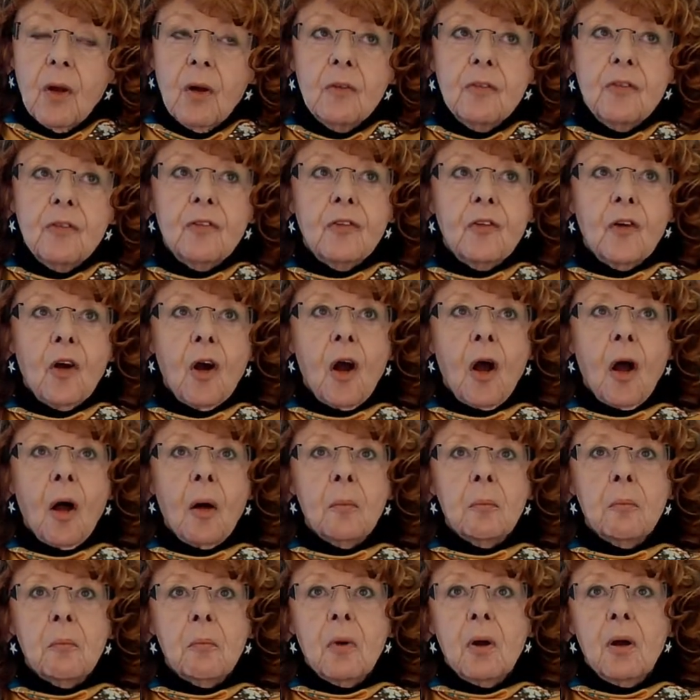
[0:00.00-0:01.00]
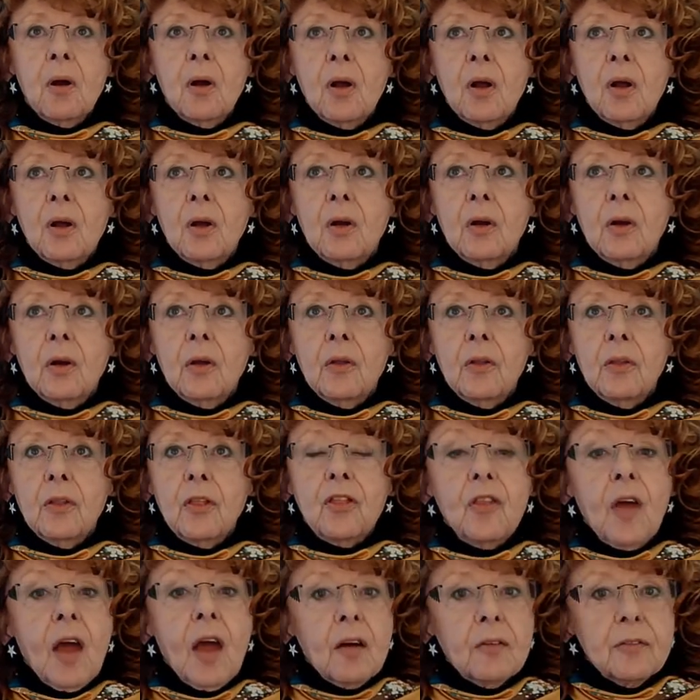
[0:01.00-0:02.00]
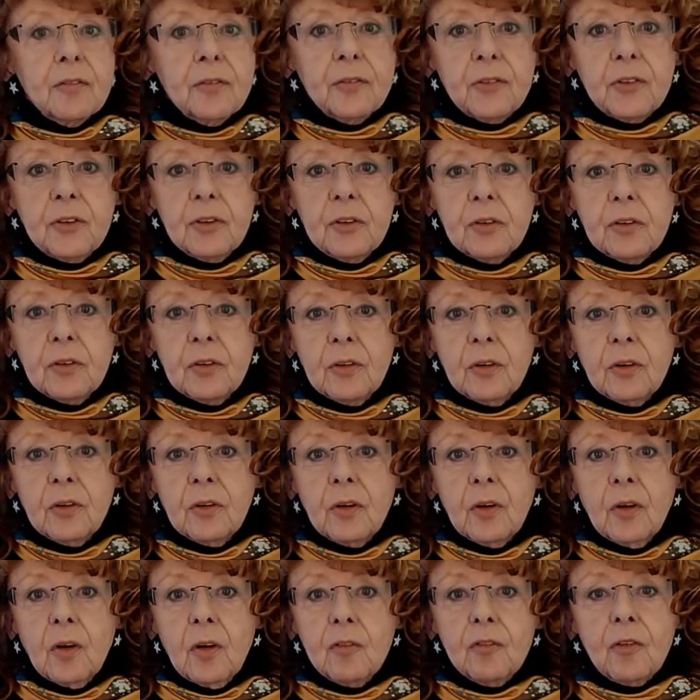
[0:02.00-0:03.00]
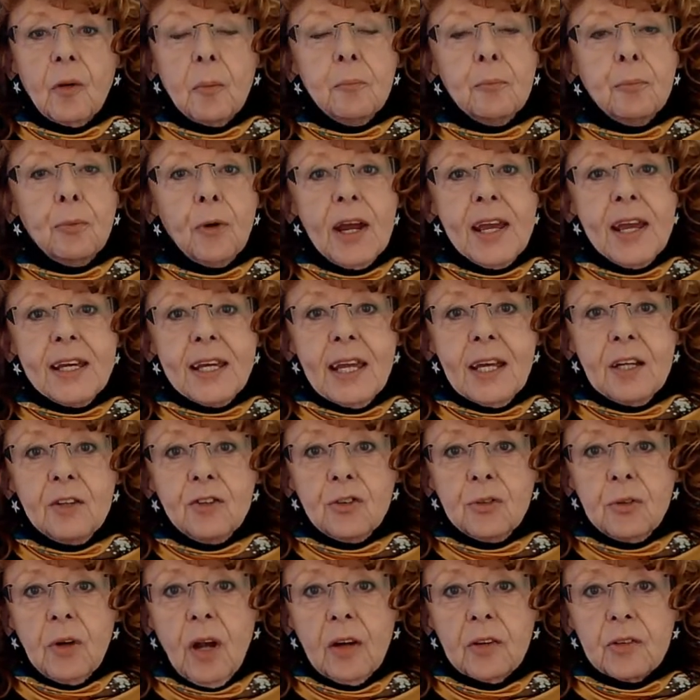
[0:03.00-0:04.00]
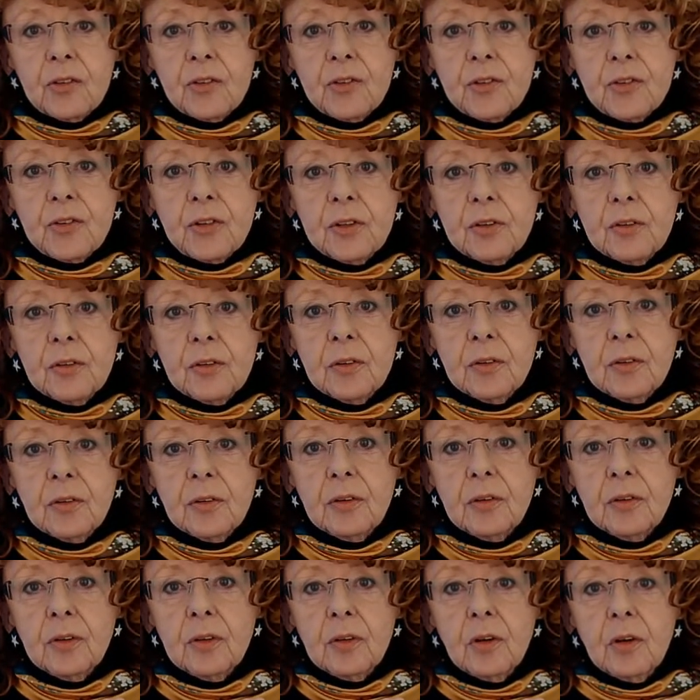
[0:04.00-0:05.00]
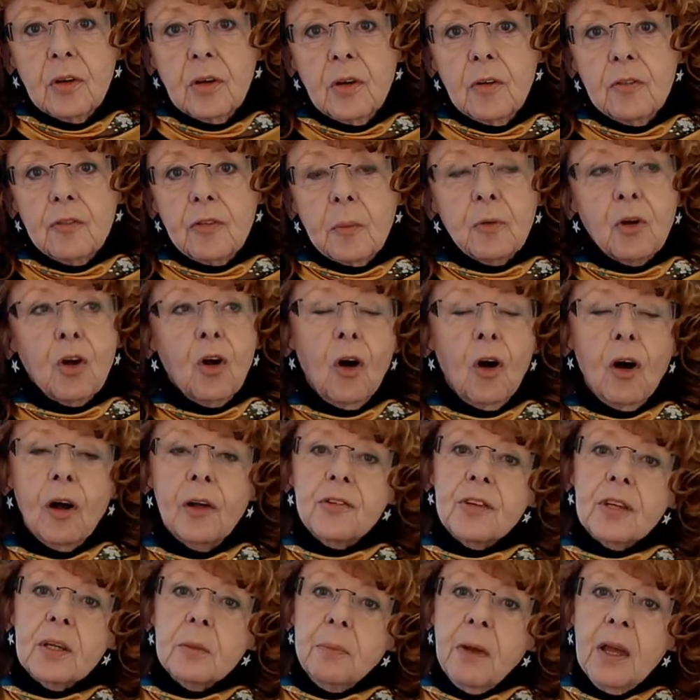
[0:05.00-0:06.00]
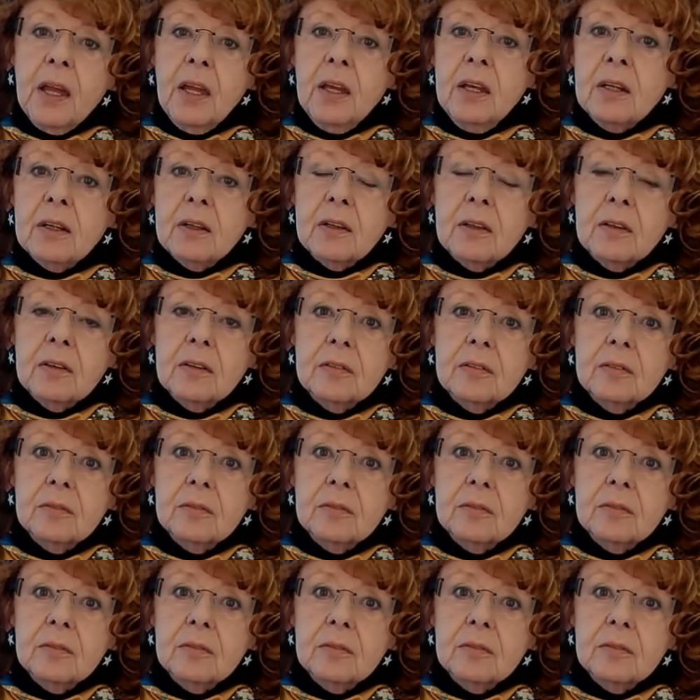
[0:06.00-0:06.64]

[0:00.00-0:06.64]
from theft, from breaking trust, from causing pain.